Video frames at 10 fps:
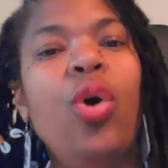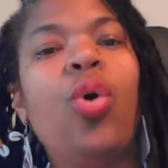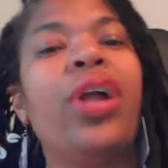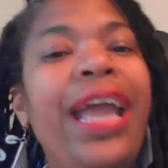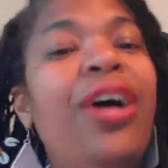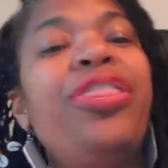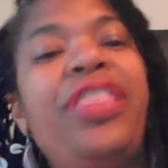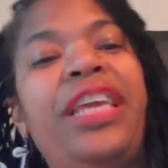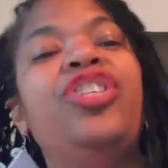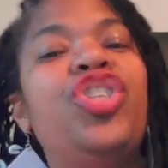or health
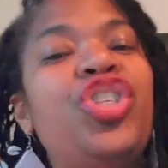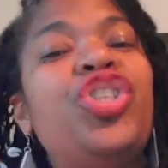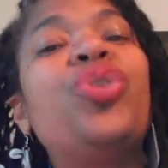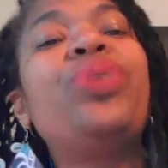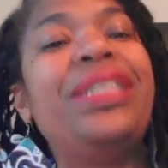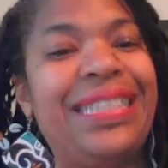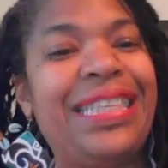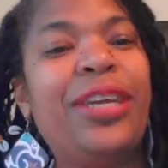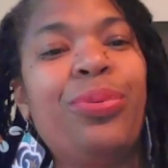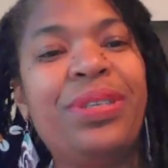insurance
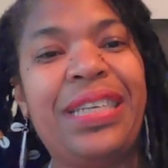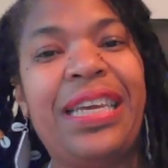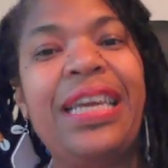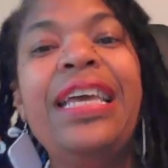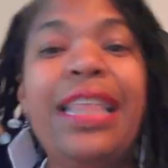literacy.